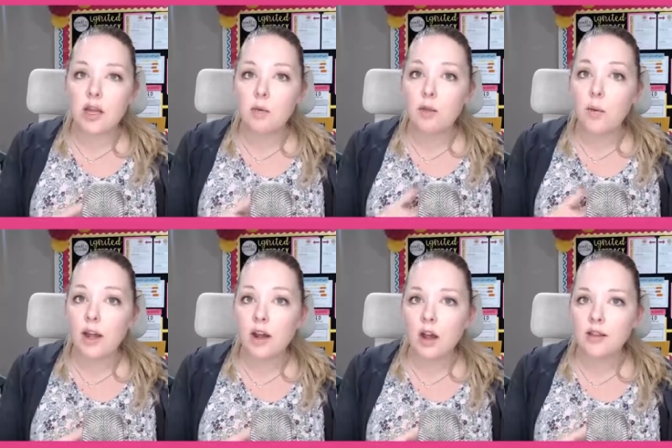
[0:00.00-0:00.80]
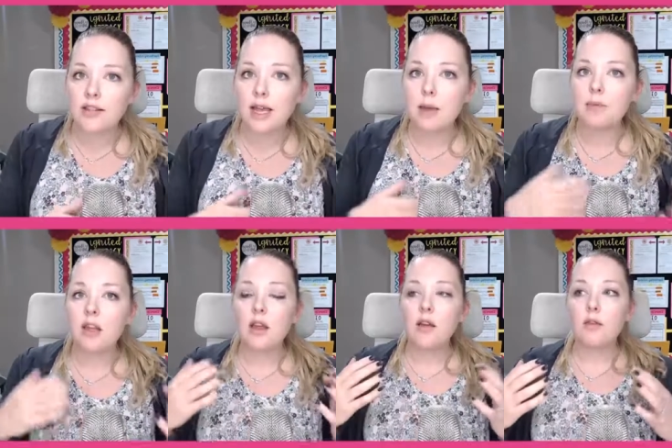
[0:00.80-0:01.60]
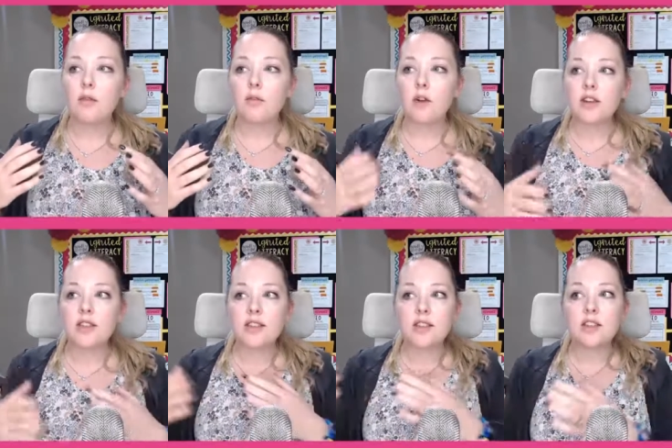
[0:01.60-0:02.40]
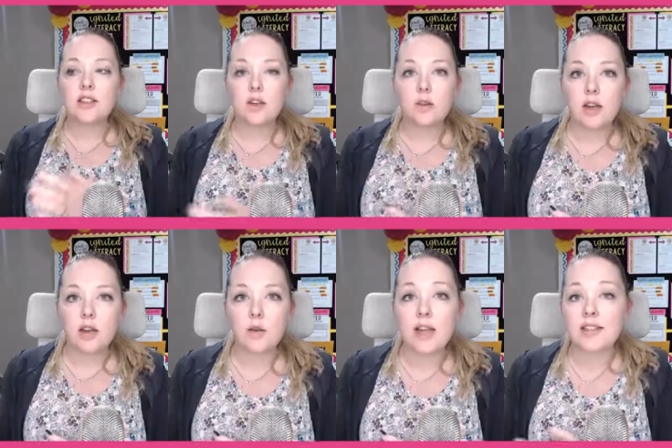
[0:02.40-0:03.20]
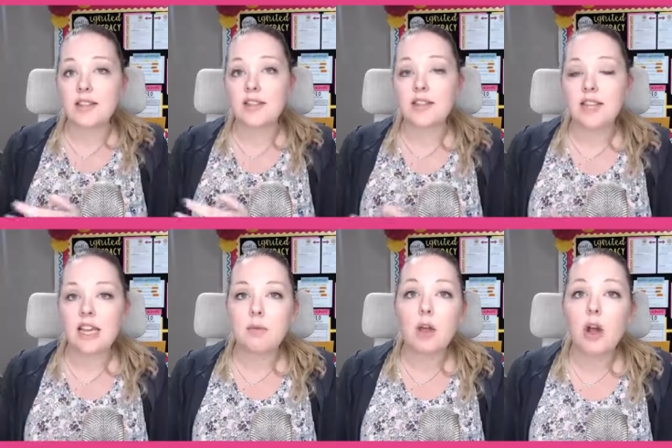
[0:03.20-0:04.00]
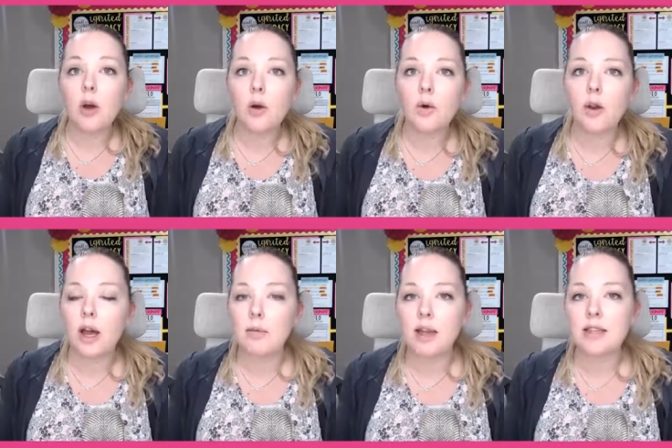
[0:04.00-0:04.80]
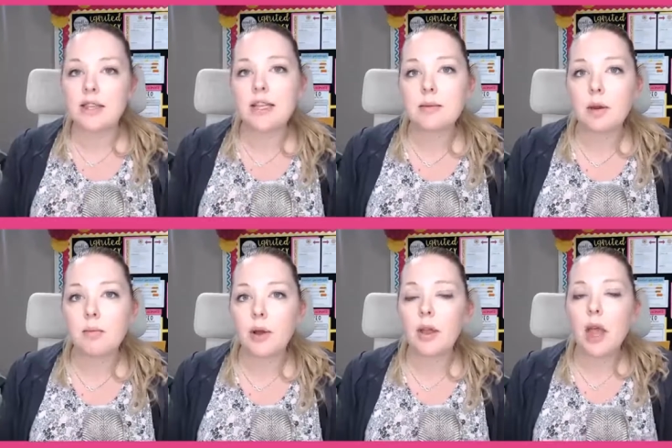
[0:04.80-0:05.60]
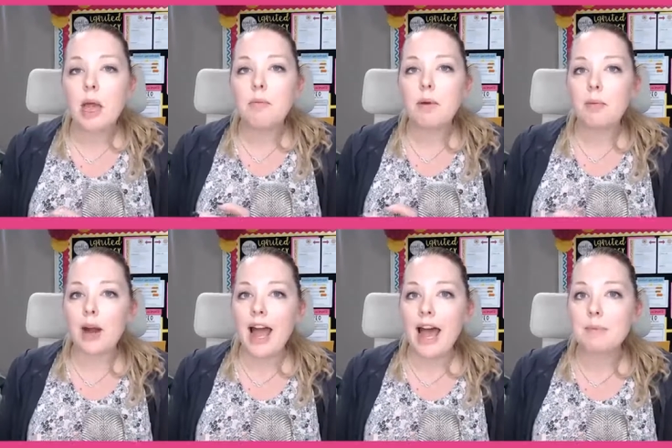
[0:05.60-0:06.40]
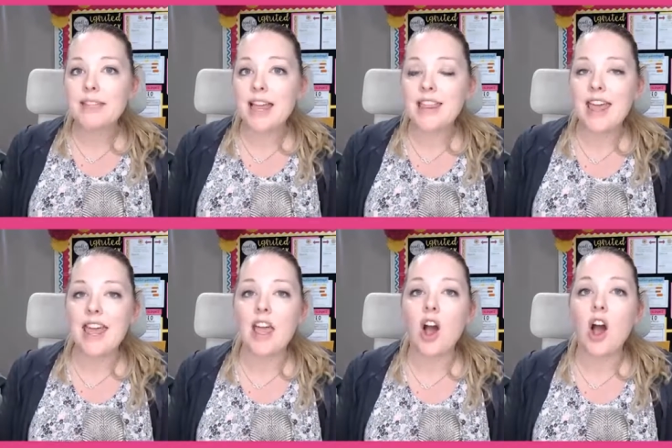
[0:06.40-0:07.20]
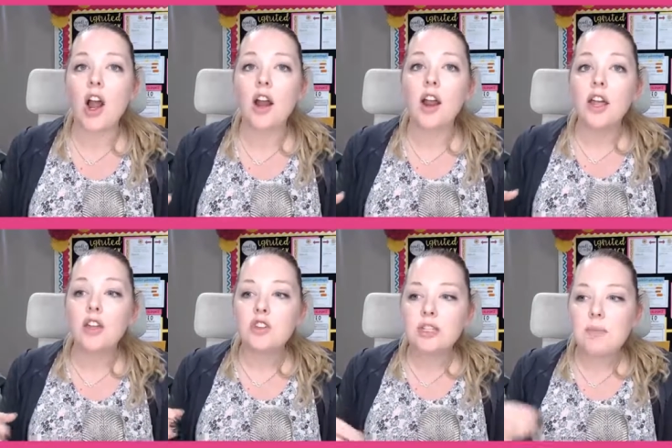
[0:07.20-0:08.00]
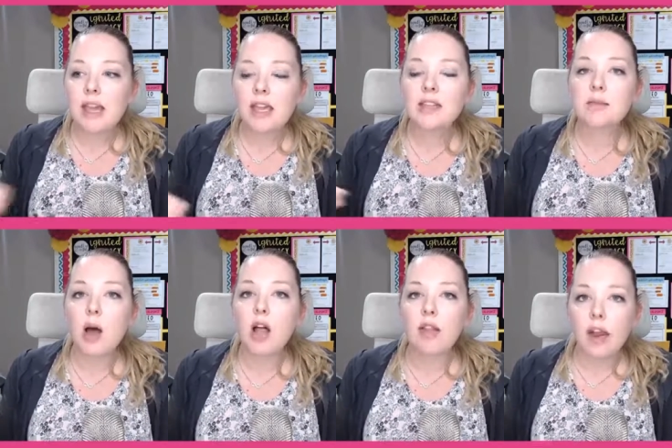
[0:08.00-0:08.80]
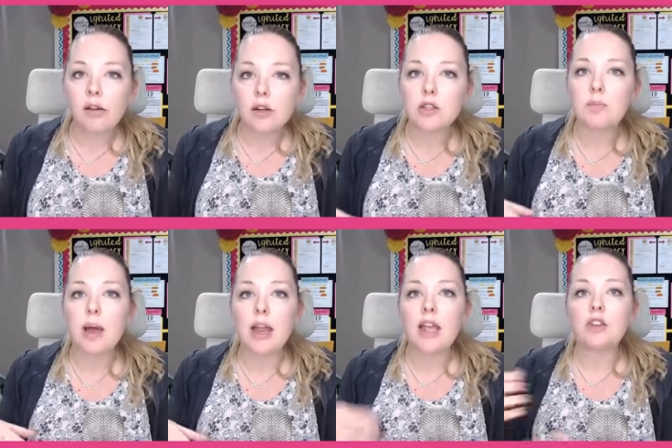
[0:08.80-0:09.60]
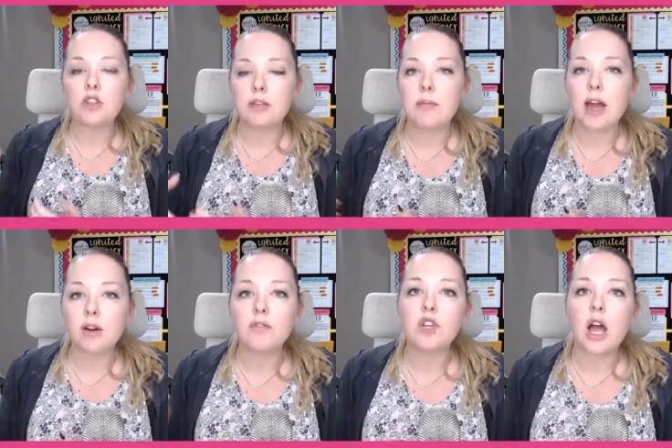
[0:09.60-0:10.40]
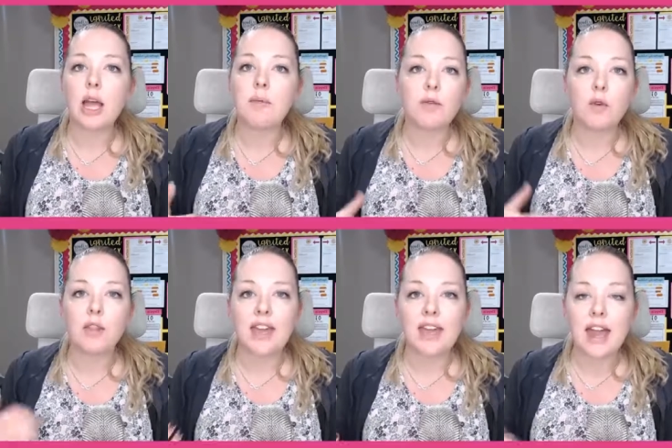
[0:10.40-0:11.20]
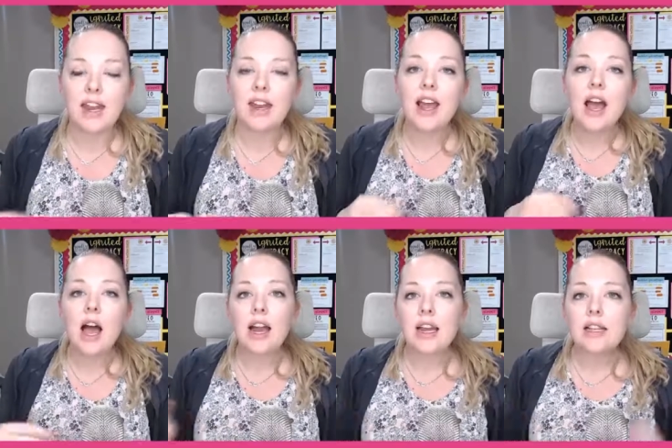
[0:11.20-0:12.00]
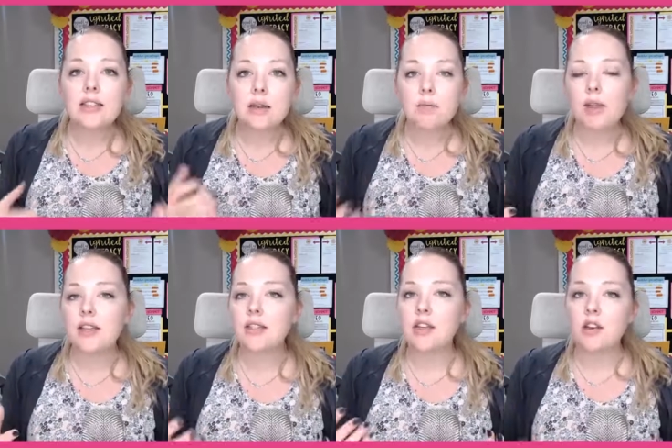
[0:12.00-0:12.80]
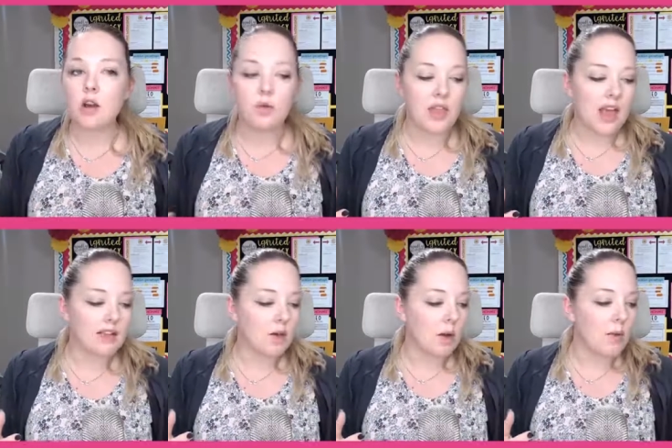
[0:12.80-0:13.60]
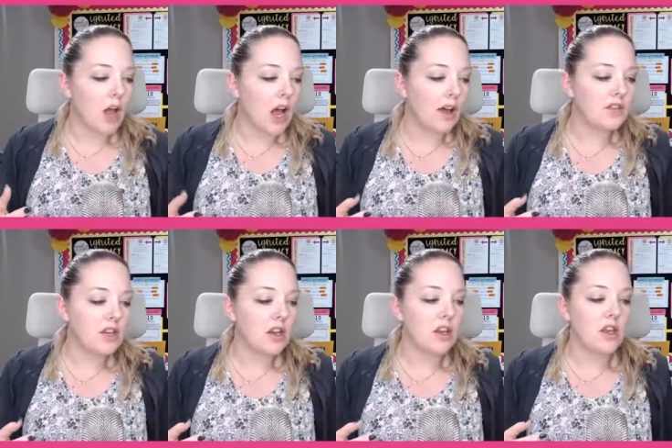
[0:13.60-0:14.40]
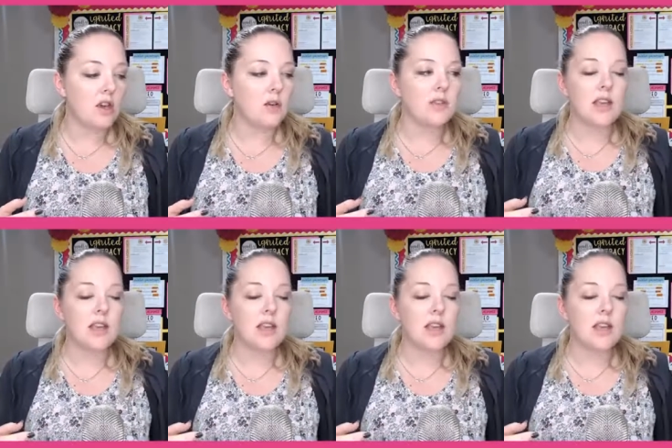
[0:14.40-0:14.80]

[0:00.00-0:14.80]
with one concept versus the student who gets the same code on my assessment book, but perhaps they are just making small errors, but it's just a matter of time before they get it. I need some place to note that. So I will often use